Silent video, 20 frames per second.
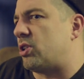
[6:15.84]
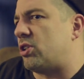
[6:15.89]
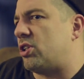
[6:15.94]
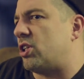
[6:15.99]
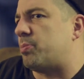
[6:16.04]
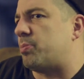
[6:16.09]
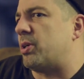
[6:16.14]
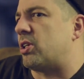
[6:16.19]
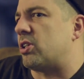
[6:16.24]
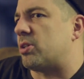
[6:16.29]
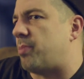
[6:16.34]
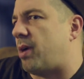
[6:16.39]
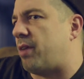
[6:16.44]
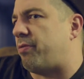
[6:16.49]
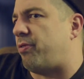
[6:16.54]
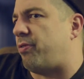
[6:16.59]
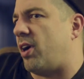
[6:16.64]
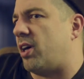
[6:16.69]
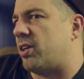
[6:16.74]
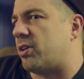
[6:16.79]
just because my
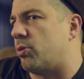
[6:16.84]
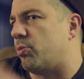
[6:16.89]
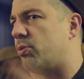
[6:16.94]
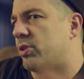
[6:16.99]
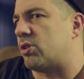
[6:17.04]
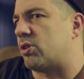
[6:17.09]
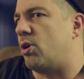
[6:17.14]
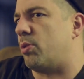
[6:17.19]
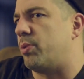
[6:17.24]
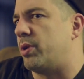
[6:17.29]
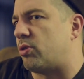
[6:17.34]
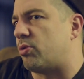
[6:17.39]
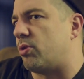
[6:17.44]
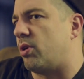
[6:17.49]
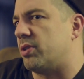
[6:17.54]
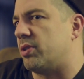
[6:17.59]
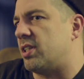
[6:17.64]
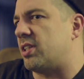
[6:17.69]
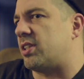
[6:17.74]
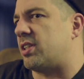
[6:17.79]
father was going
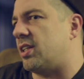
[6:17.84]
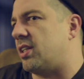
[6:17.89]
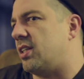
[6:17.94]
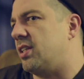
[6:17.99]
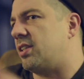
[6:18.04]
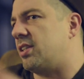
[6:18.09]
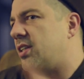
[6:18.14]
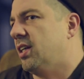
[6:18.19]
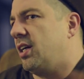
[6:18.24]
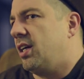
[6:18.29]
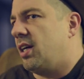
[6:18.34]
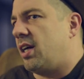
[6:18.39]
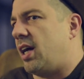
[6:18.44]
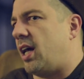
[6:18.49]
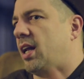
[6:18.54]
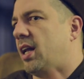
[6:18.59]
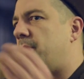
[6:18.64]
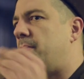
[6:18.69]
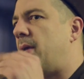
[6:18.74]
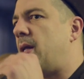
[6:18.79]
to all these cities,
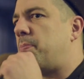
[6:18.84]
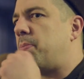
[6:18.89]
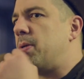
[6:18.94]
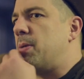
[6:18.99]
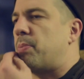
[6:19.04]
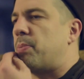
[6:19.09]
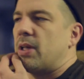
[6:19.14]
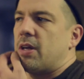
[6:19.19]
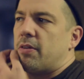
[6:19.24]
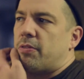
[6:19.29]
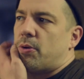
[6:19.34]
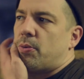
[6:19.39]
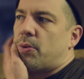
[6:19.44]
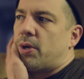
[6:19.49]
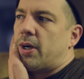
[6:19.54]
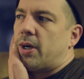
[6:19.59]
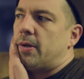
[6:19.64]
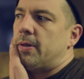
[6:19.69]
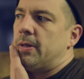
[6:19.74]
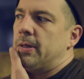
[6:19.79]
and I met people
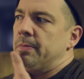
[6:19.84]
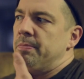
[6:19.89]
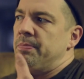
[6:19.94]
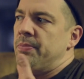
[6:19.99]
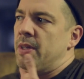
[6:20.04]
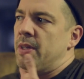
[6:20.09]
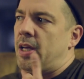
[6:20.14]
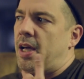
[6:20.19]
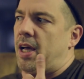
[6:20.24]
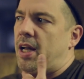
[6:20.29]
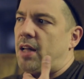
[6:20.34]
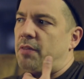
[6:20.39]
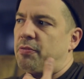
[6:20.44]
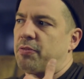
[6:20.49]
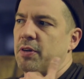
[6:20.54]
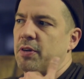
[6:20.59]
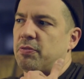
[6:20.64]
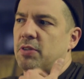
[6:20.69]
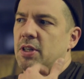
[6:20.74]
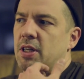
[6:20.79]
everywhere. And at
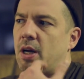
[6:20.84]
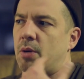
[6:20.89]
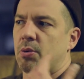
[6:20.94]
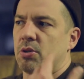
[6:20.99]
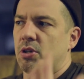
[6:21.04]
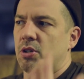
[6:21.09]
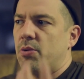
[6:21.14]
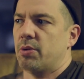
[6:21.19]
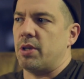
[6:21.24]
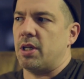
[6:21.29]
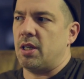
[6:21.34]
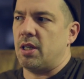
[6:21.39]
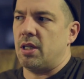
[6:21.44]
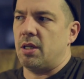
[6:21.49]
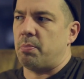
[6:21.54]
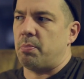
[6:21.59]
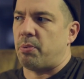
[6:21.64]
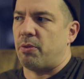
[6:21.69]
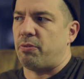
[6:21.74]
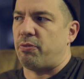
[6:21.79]
15, I was
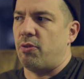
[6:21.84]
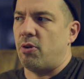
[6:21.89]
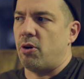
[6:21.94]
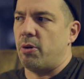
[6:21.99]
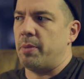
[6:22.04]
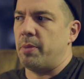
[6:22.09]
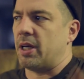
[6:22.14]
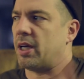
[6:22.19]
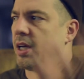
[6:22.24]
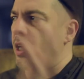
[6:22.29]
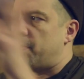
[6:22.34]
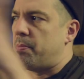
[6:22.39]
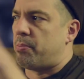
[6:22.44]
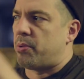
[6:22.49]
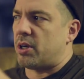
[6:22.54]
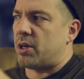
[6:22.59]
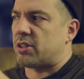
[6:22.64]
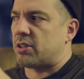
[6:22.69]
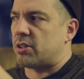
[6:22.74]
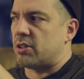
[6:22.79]
already performing in
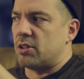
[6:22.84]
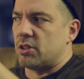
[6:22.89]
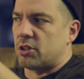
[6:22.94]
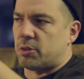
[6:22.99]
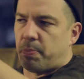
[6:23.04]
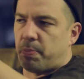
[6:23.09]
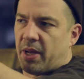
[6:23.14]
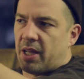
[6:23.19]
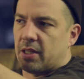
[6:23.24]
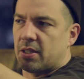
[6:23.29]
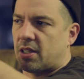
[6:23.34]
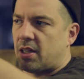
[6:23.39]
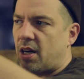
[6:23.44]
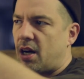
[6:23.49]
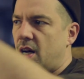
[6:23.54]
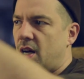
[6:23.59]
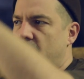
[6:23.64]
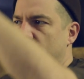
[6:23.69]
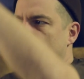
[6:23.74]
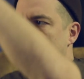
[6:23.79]
Brussels,
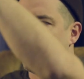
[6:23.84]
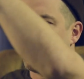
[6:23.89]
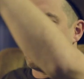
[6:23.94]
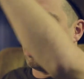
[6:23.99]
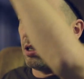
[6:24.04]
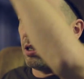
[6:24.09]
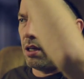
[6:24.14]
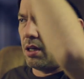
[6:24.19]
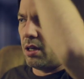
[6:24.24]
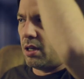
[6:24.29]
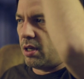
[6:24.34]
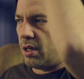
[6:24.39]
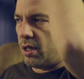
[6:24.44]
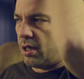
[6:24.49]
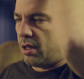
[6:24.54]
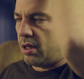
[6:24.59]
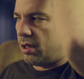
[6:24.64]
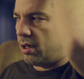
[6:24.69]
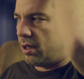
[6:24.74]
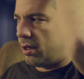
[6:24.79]
Planca, in
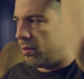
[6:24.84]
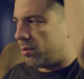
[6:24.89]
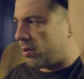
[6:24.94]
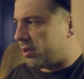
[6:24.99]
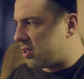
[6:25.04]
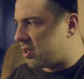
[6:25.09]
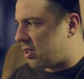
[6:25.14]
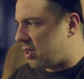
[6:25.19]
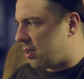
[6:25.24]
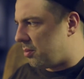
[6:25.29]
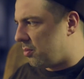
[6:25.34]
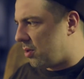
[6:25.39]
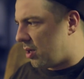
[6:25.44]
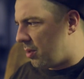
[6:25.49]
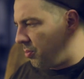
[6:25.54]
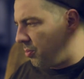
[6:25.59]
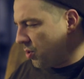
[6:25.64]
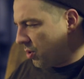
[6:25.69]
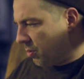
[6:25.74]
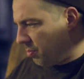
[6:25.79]
where is that? In
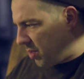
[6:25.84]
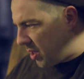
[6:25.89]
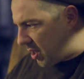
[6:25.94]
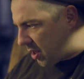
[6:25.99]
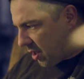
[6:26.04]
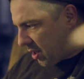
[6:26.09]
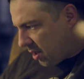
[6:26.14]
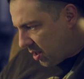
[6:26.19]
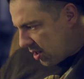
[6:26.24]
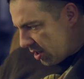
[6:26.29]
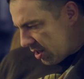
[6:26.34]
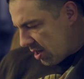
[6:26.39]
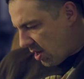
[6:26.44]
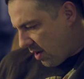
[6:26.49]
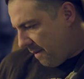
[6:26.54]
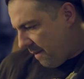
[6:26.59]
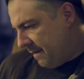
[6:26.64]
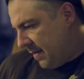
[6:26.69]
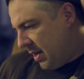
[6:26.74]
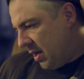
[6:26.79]
Molenbeek, I think,
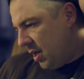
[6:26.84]
yeah.